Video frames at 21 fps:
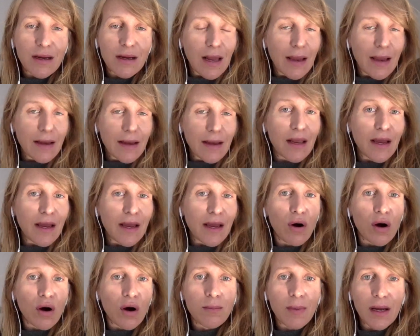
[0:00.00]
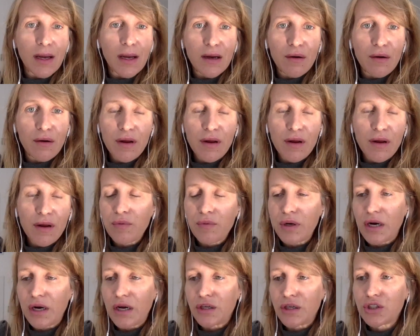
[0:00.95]
Like later on in my career,
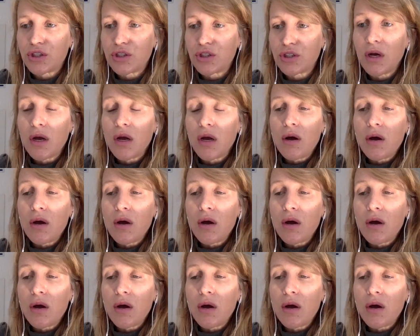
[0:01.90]
we launched